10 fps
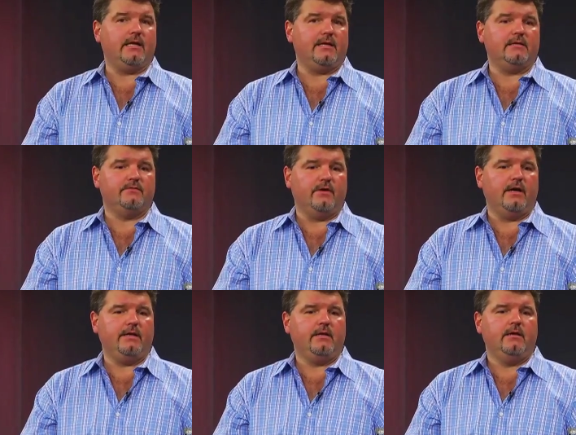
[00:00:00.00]
that's
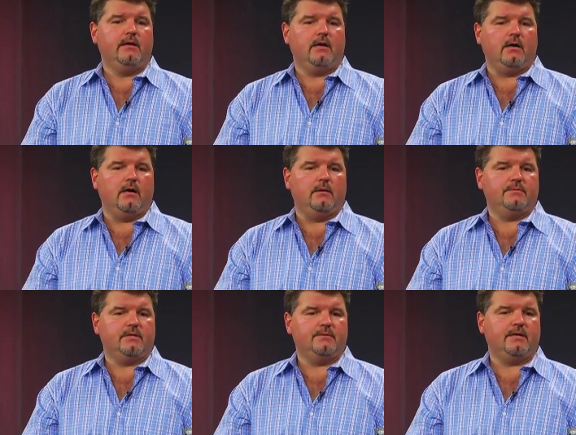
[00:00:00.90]
fine. Um,
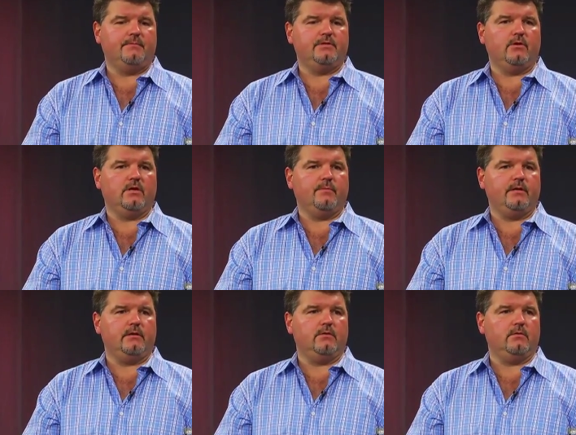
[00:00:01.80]
sometimes, though, it can be a
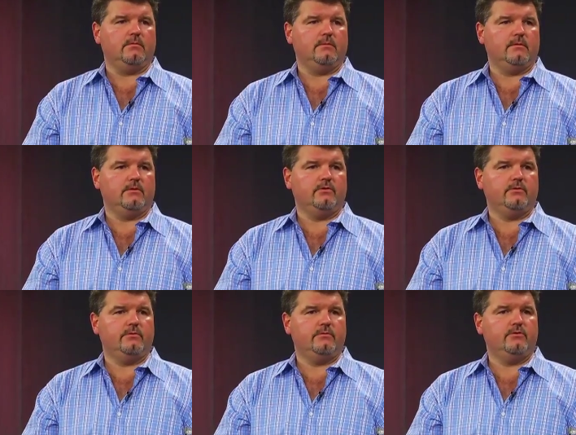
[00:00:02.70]
little
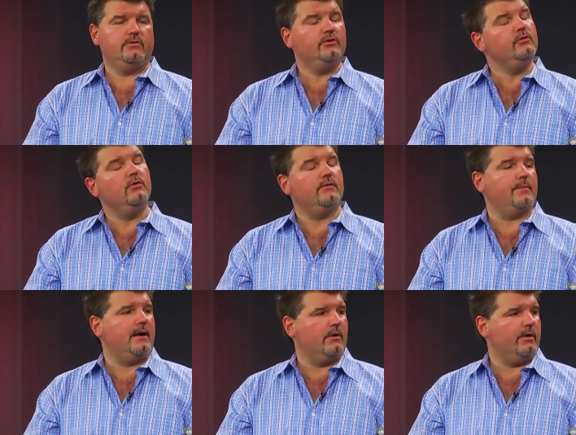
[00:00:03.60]
too
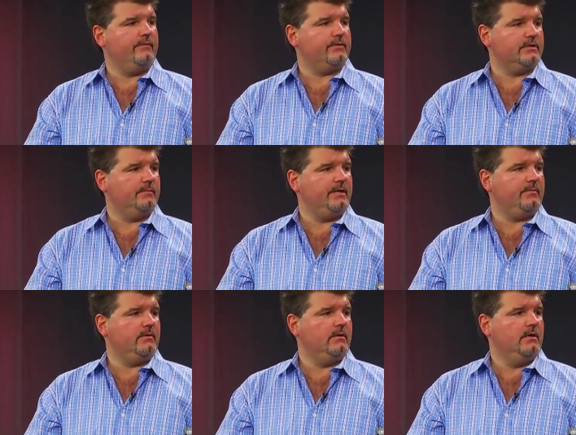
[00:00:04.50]
overpowering for some people.